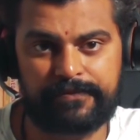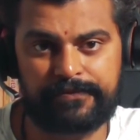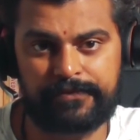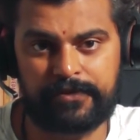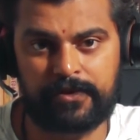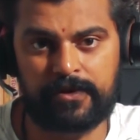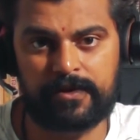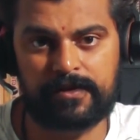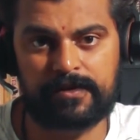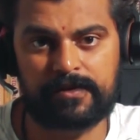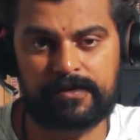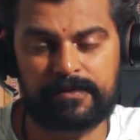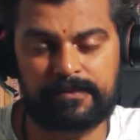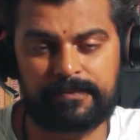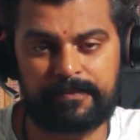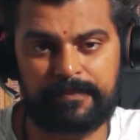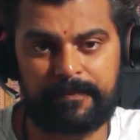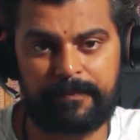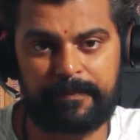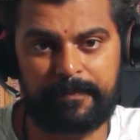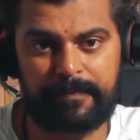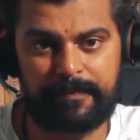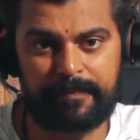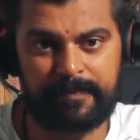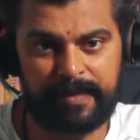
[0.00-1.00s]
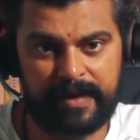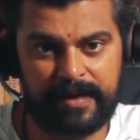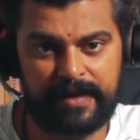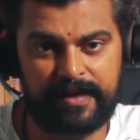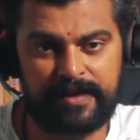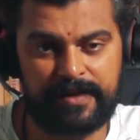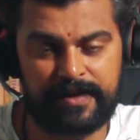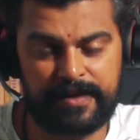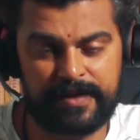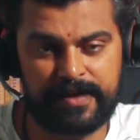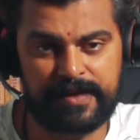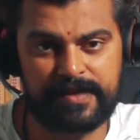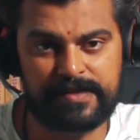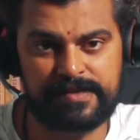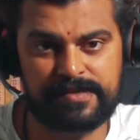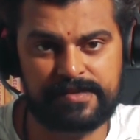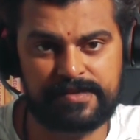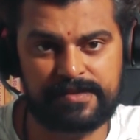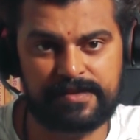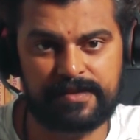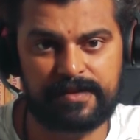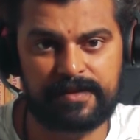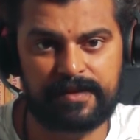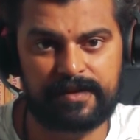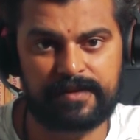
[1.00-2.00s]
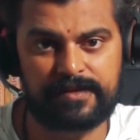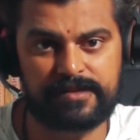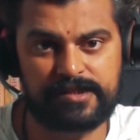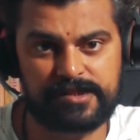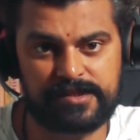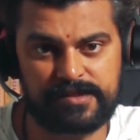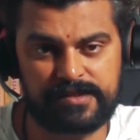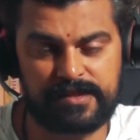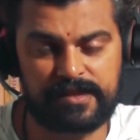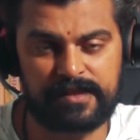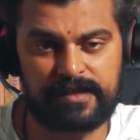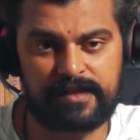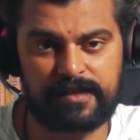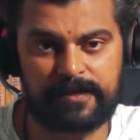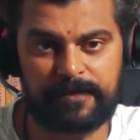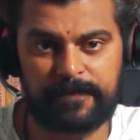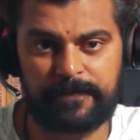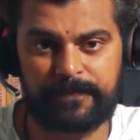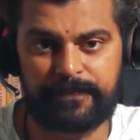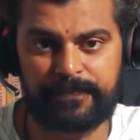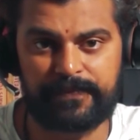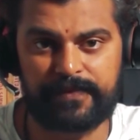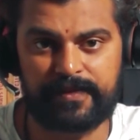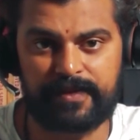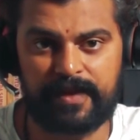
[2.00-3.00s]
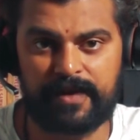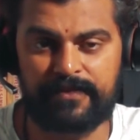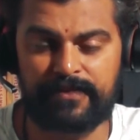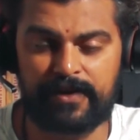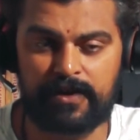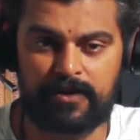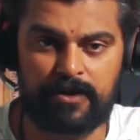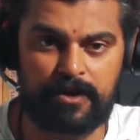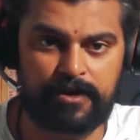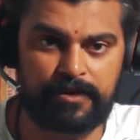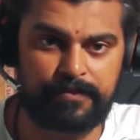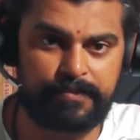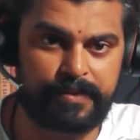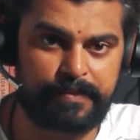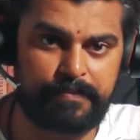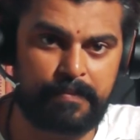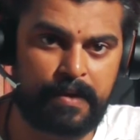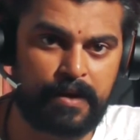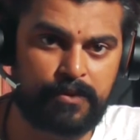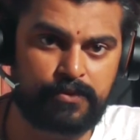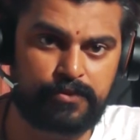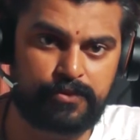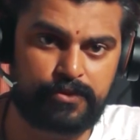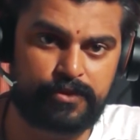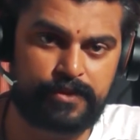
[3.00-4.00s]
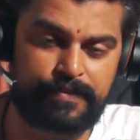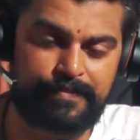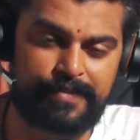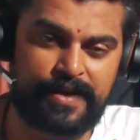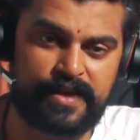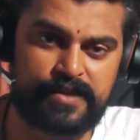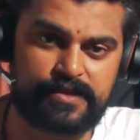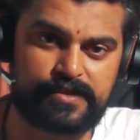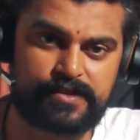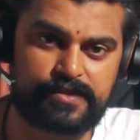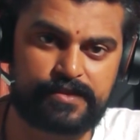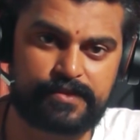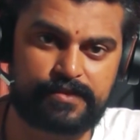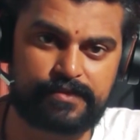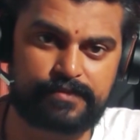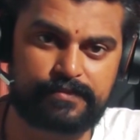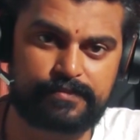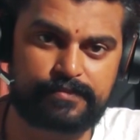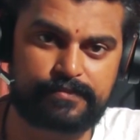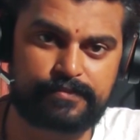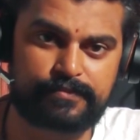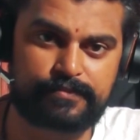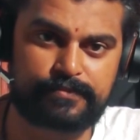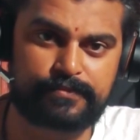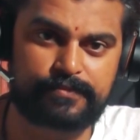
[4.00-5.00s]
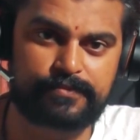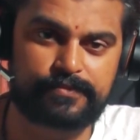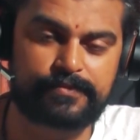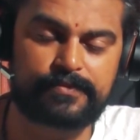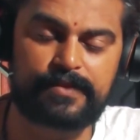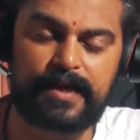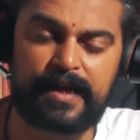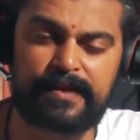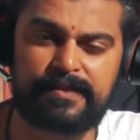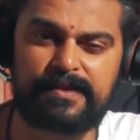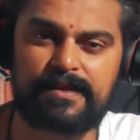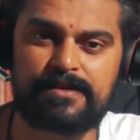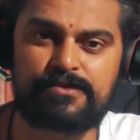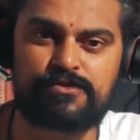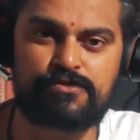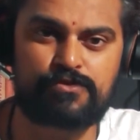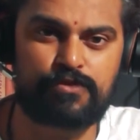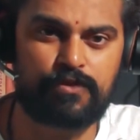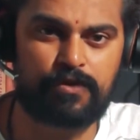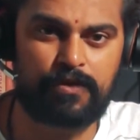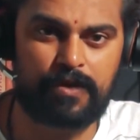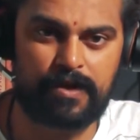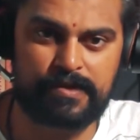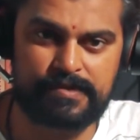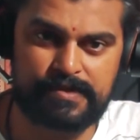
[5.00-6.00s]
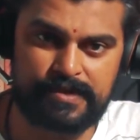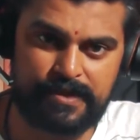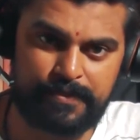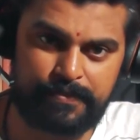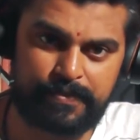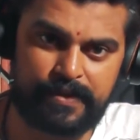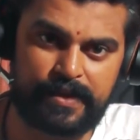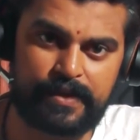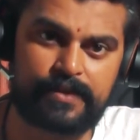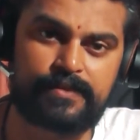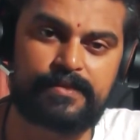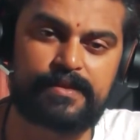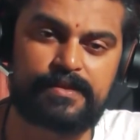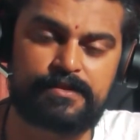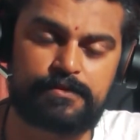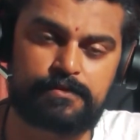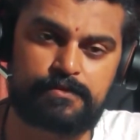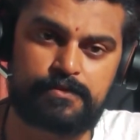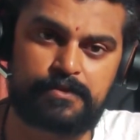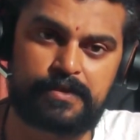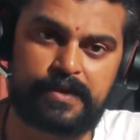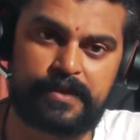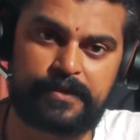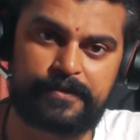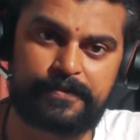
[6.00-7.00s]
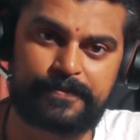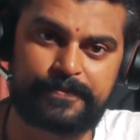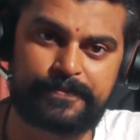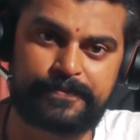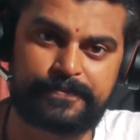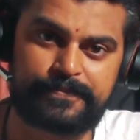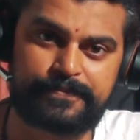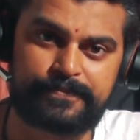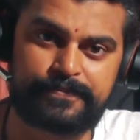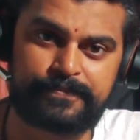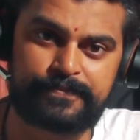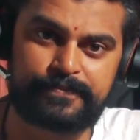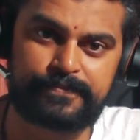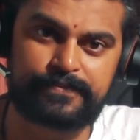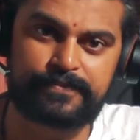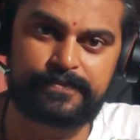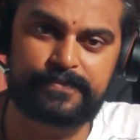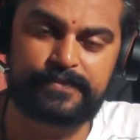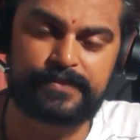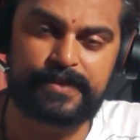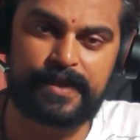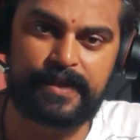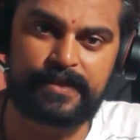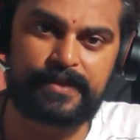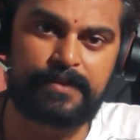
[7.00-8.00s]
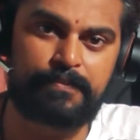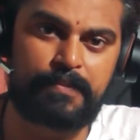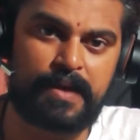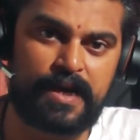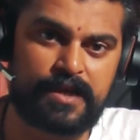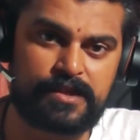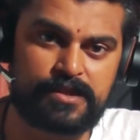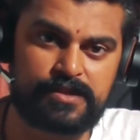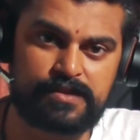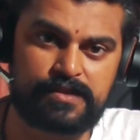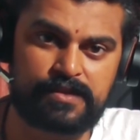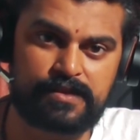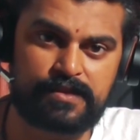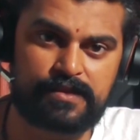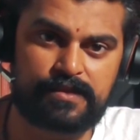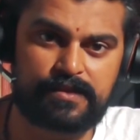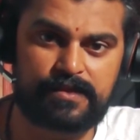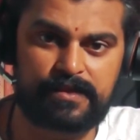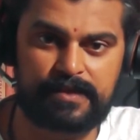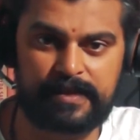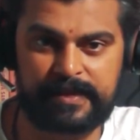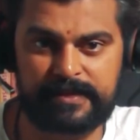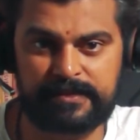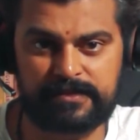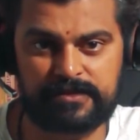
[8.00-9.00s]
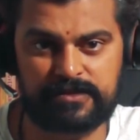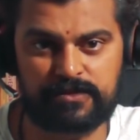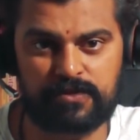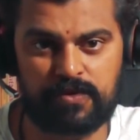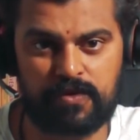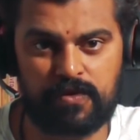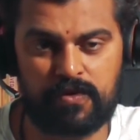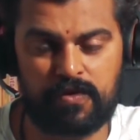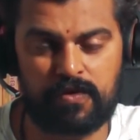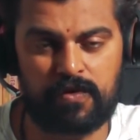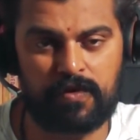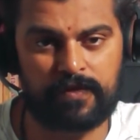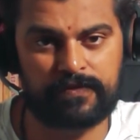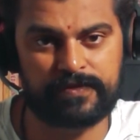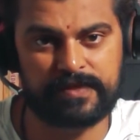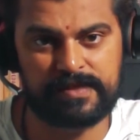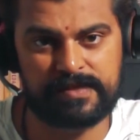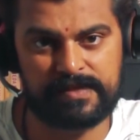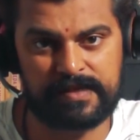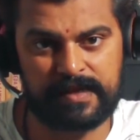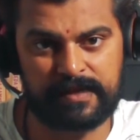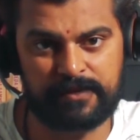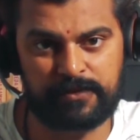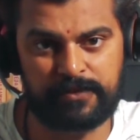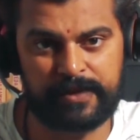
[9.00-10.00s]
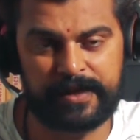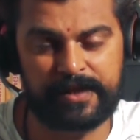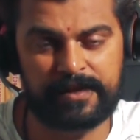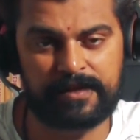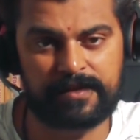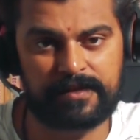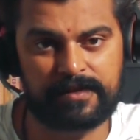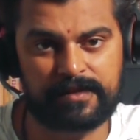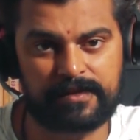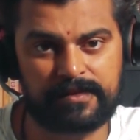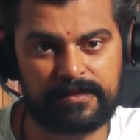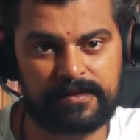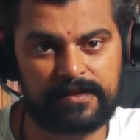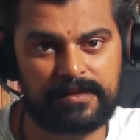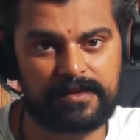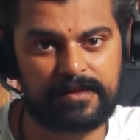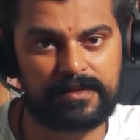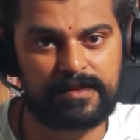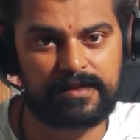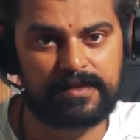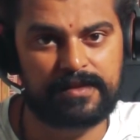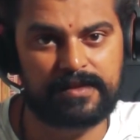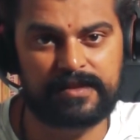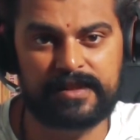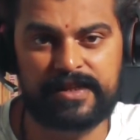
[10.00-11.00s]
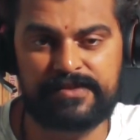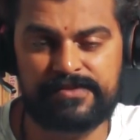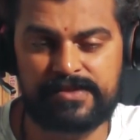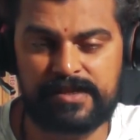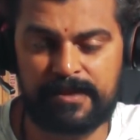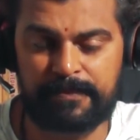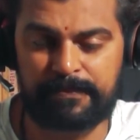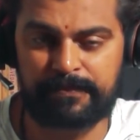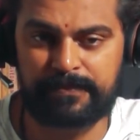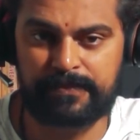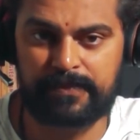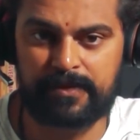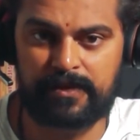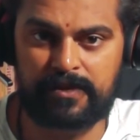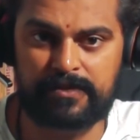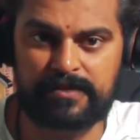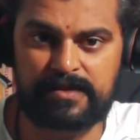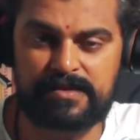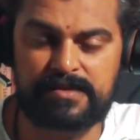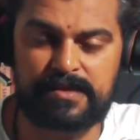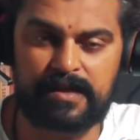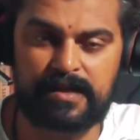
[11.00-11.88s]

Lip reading: for many years, still he will not be bound to the master. And there's no concept like this today. And the master lets go of the servant, gives up on the